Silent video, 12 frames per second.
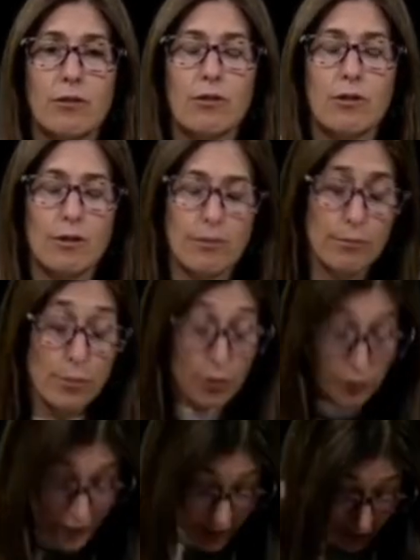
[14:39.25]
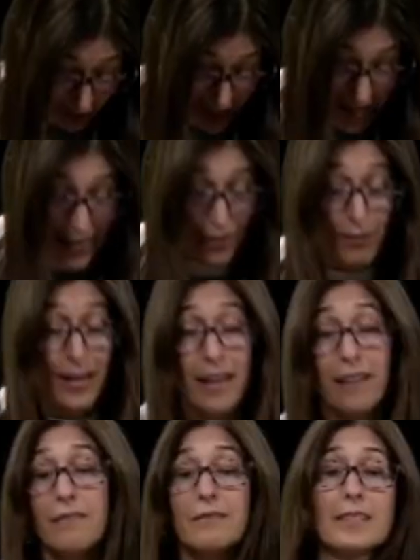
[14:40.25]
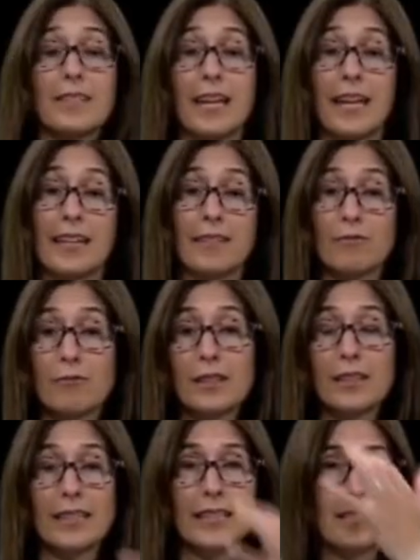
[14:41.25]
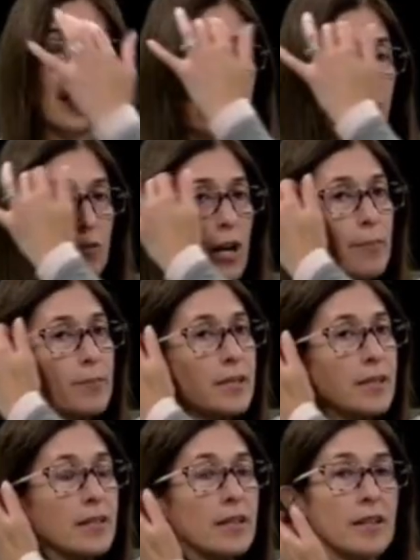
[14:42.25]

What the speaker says: or moving your head around can really disrupt,